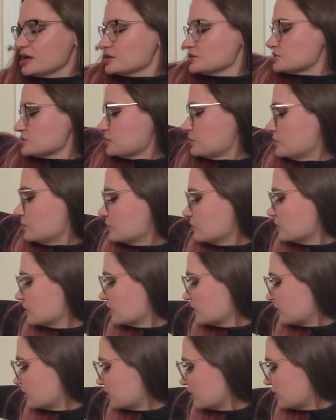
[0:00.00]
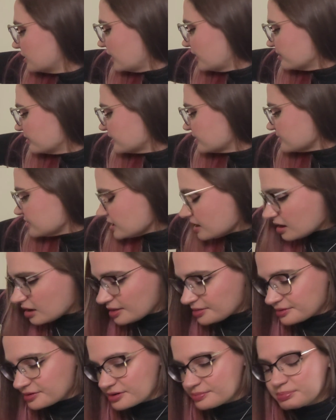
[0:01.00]
So, and then the
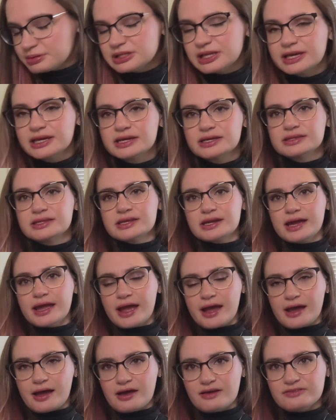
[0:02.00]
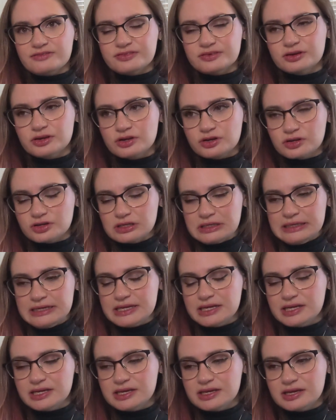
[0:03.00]
other plan that I have,
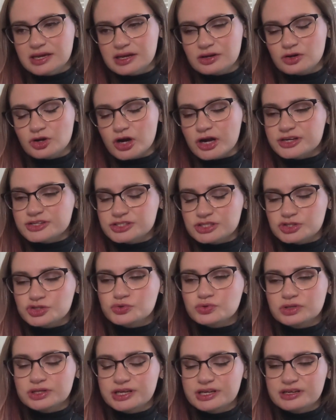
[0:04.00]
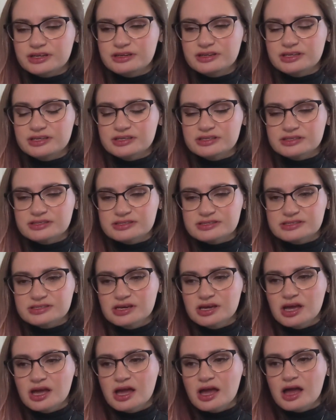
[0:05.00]
knitting and cross-stitch related, is
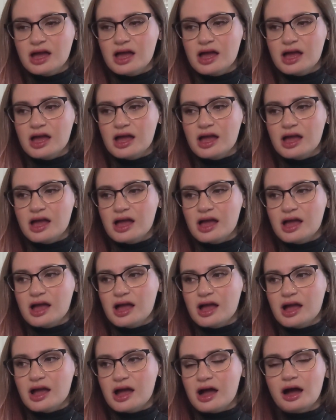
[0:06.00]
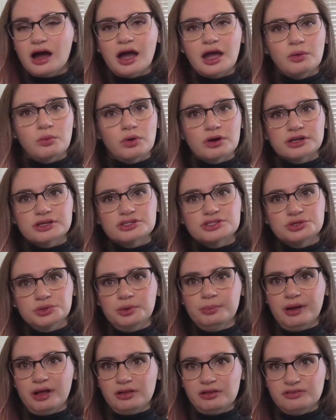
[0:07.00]
I want to
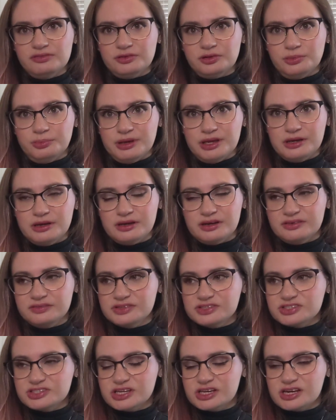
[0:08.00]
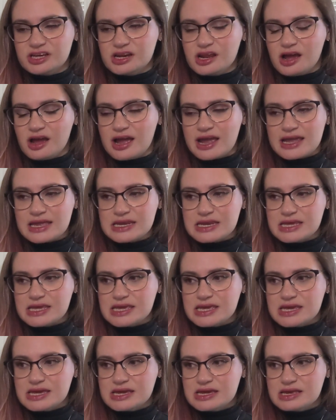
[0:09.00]
do a Bella Filipina. I've decided I
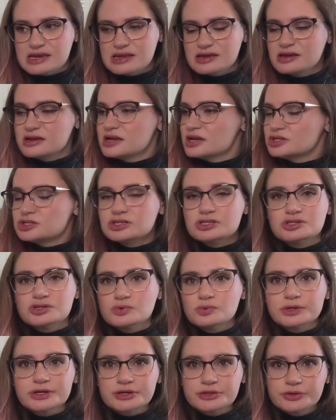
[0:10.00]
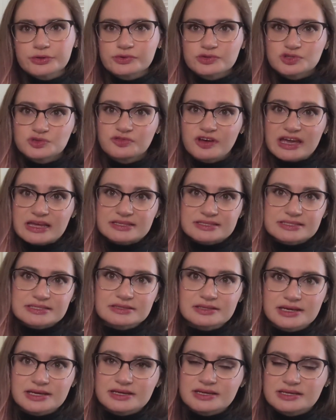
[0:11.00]
need to do one of those
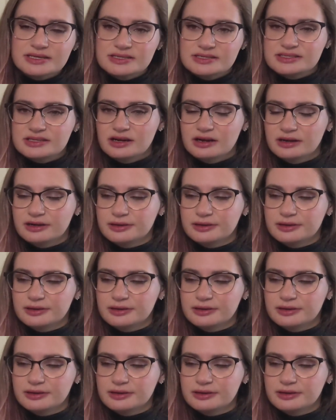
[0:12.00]
fancy ladies.